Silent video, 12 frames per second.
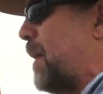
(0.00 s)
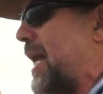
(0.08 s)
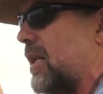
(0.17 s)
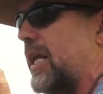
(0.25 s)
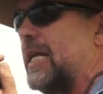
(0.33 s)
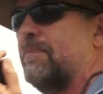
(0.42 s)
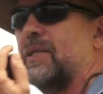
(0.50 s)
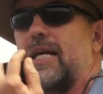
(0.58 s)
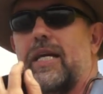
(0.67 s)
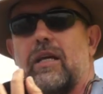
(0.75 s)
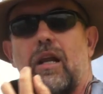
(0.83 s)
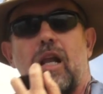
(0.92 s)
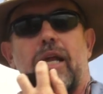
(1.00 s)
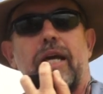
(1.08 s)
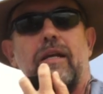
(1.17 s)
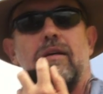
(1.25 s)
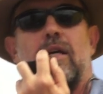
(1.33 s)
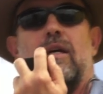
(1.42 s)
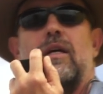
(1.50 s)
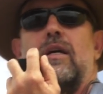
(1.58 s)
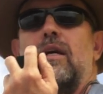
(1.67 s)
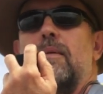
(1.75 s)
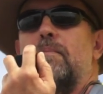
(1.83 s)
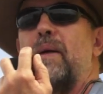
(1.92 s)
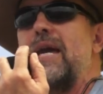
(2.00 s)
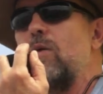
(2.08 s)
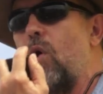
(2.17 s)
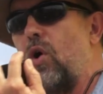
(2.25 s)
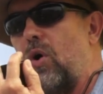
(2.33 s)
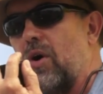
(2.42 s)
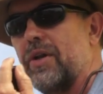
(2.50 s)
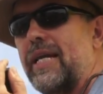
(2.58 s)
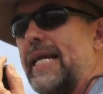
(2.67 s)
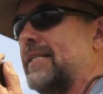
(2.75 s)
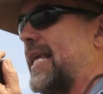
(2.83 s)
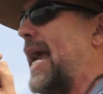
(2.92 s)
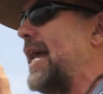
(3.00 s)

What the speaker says: and Bentley particularly, be warned, it's